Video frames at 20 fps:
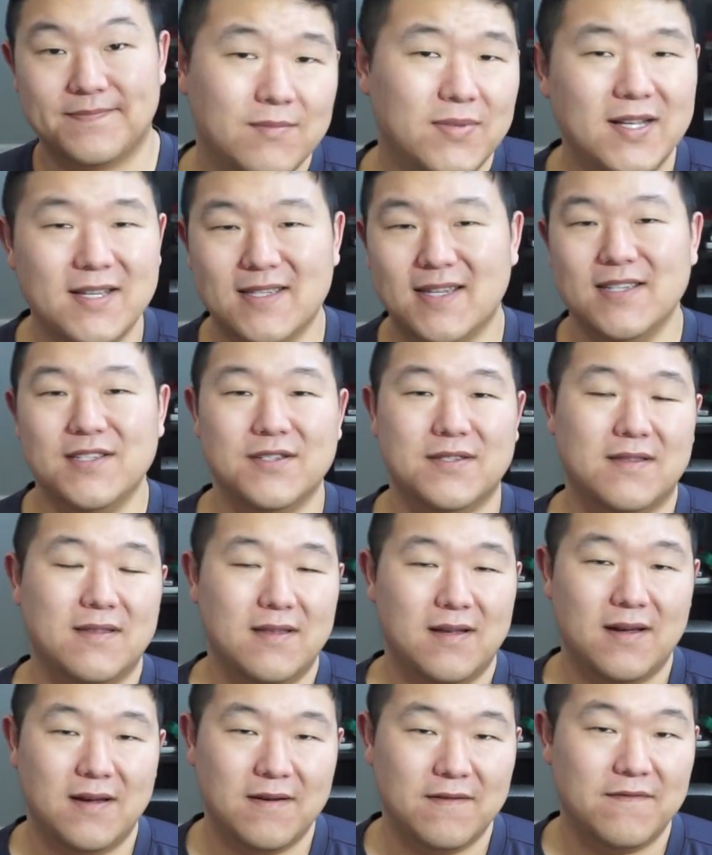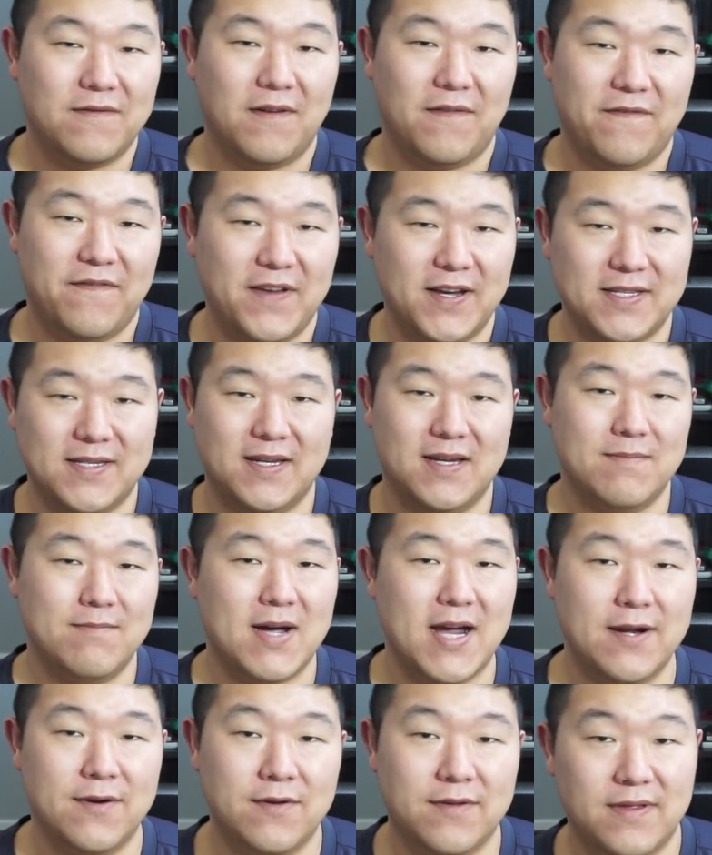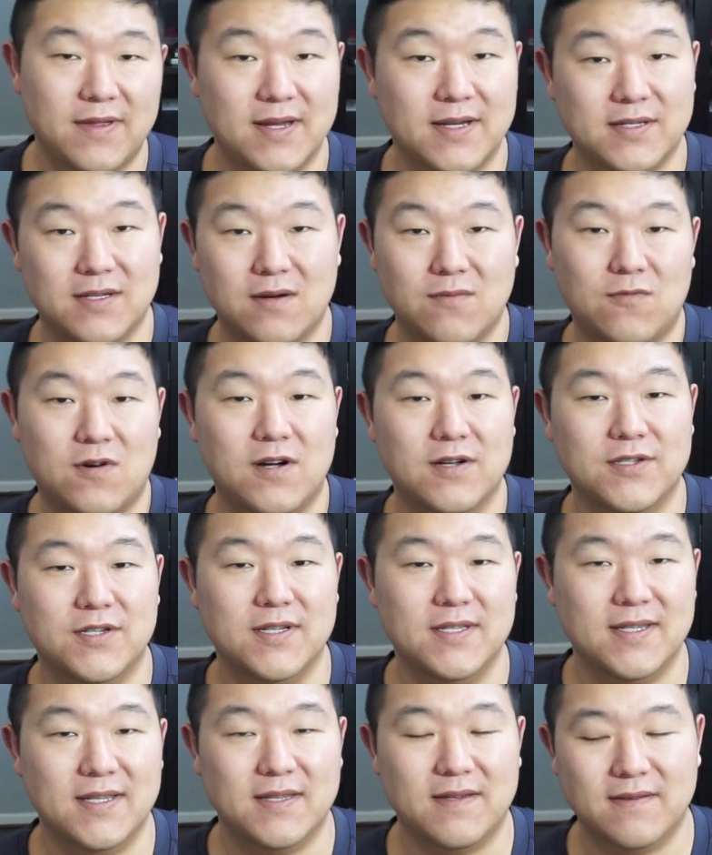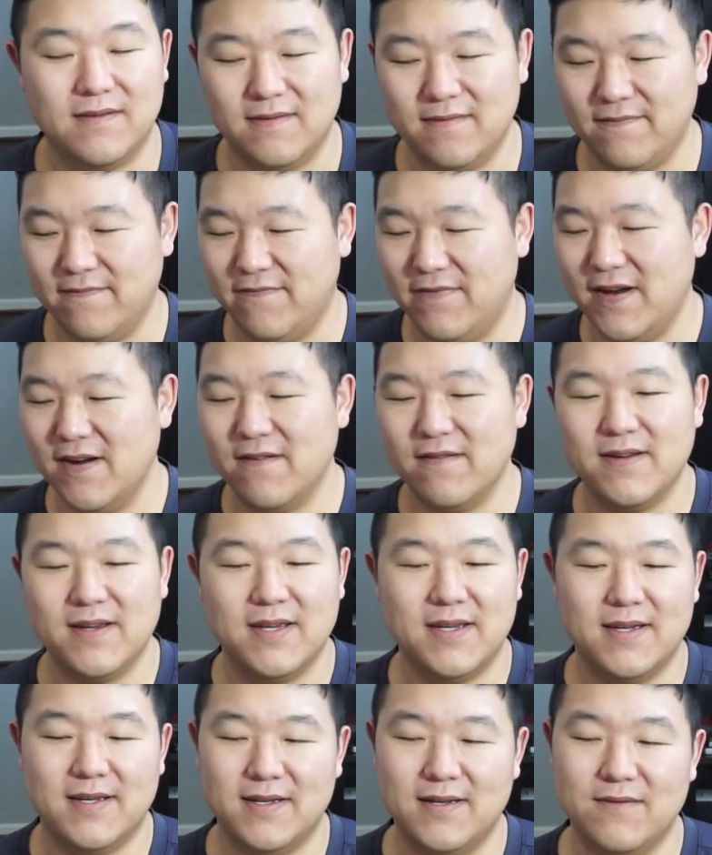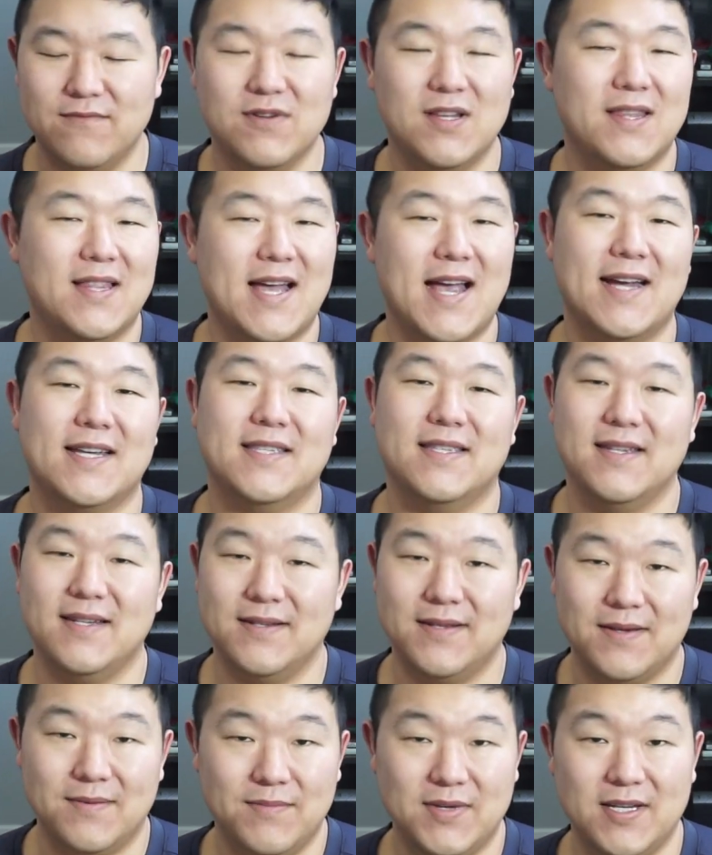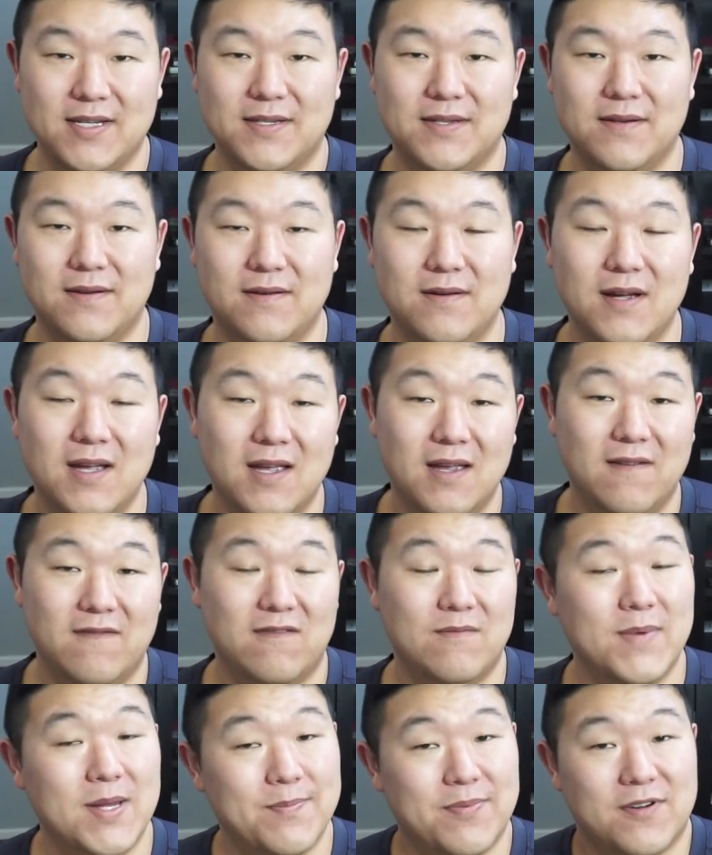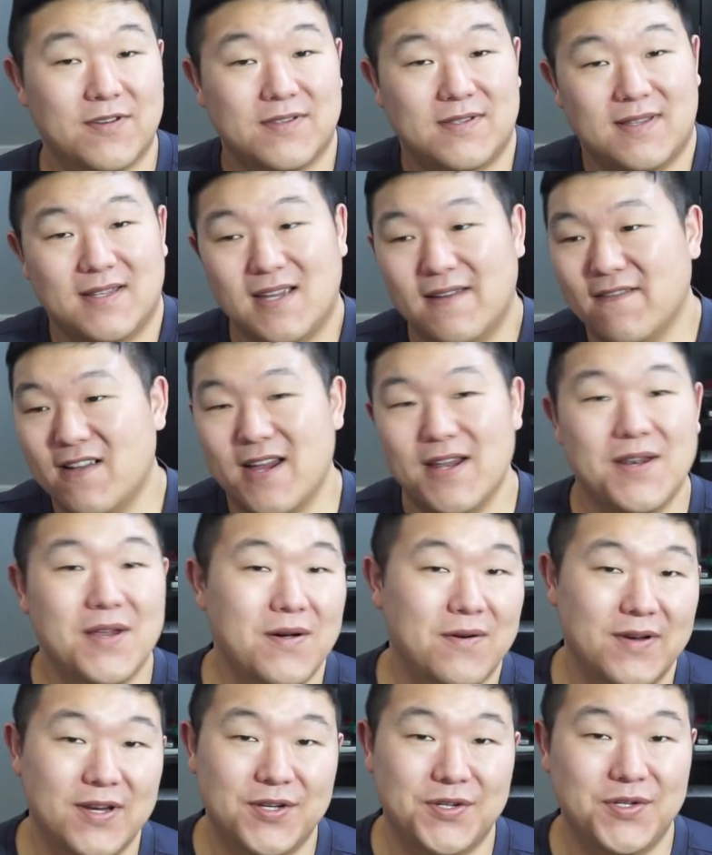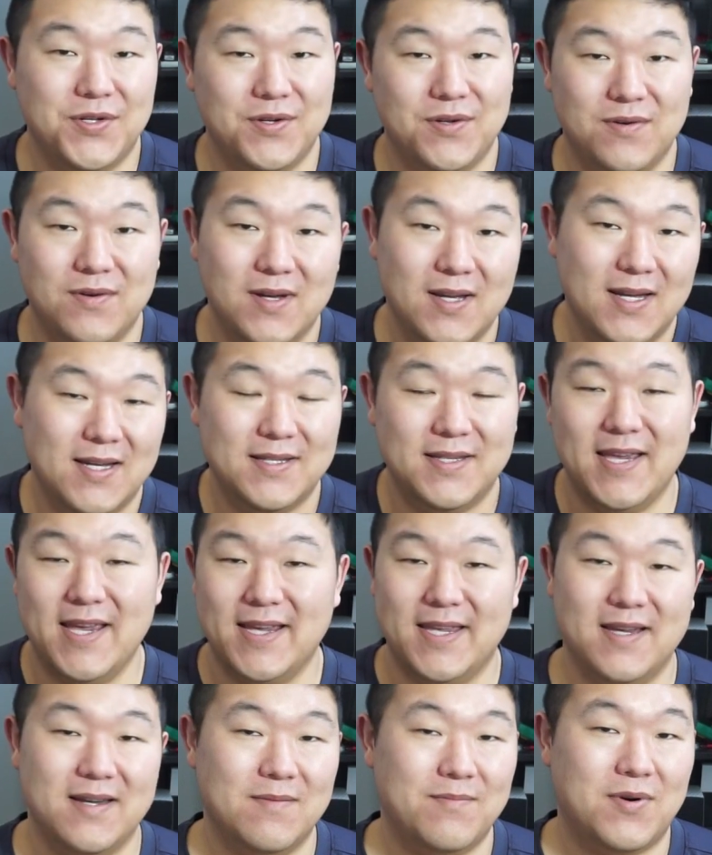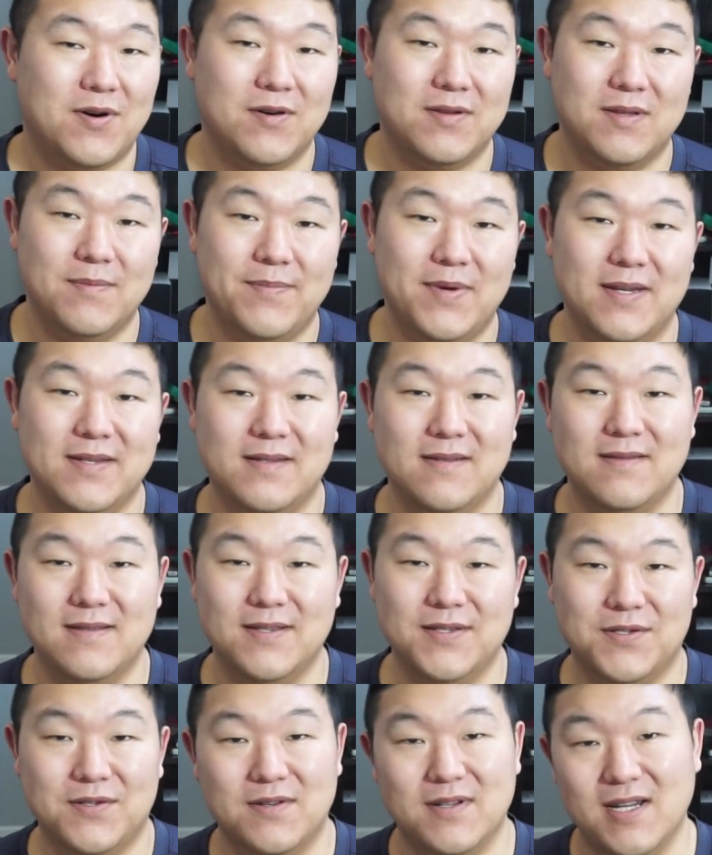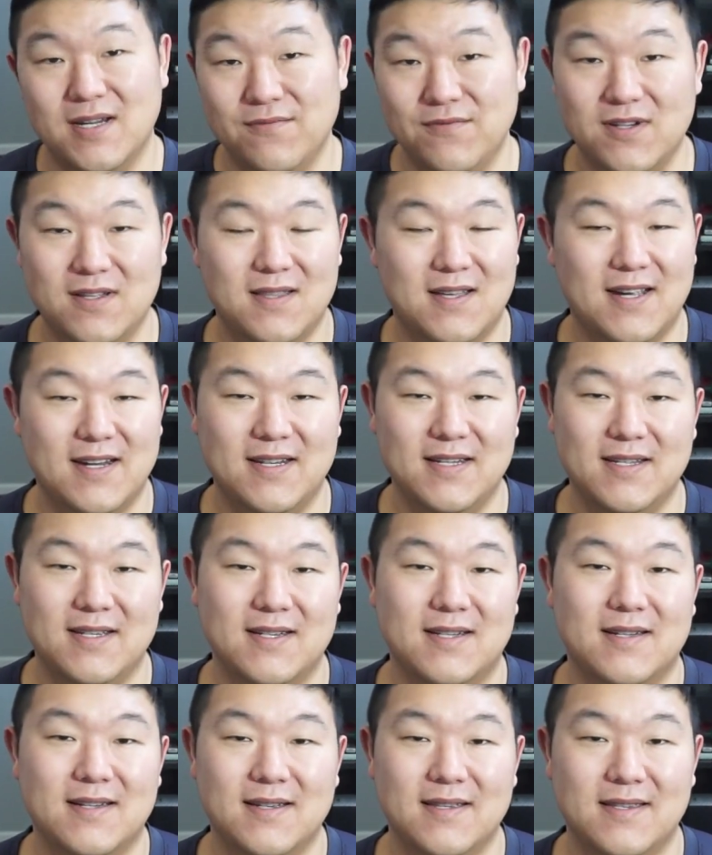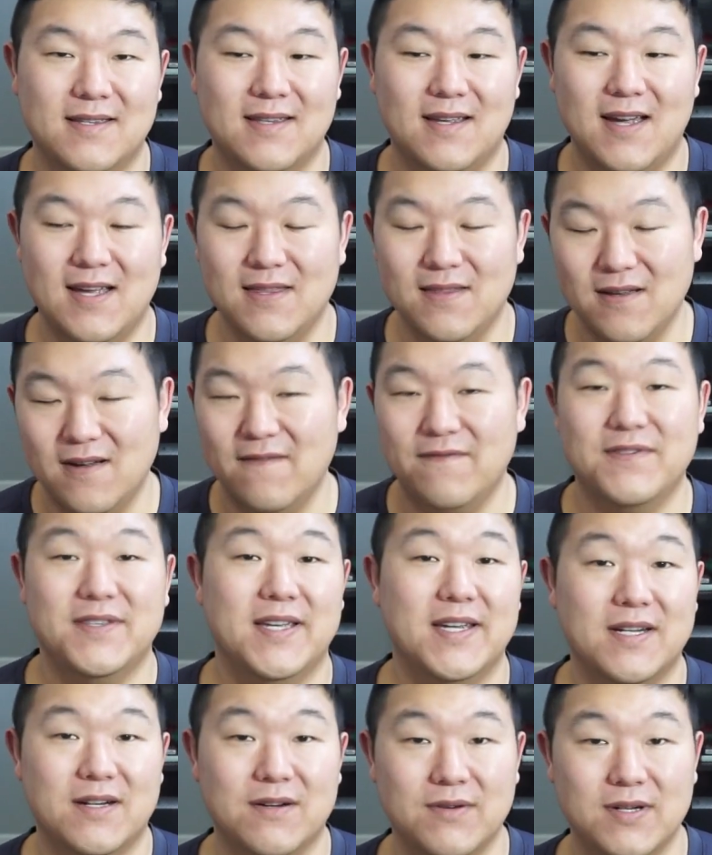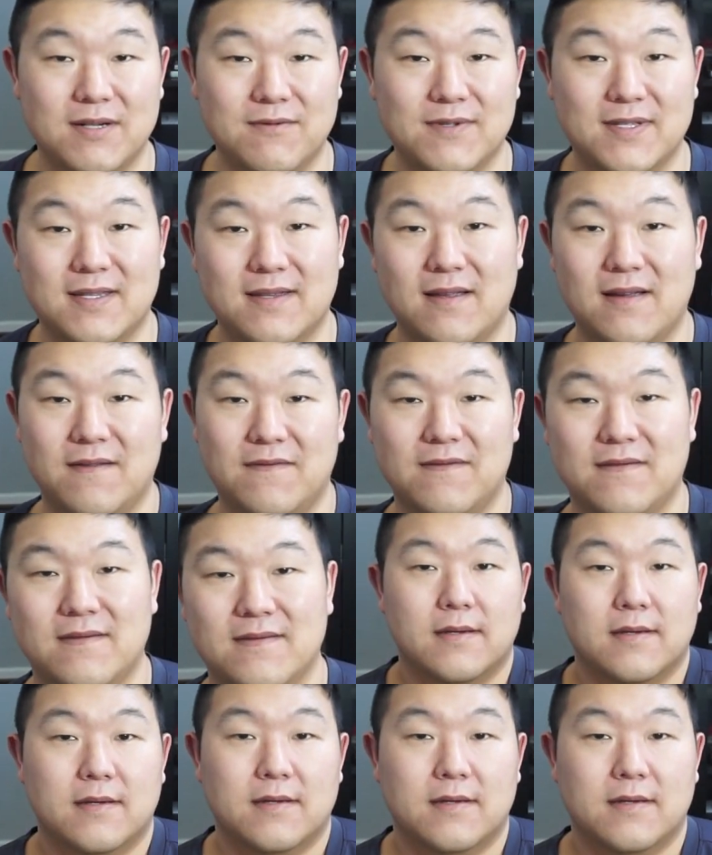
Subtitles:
Plus, I just love fixing minor things on watches. It's very relaxing to me. So for me personally, I've got no issue taking apart the bezel insert and realigning it because I love tinkering with stuff.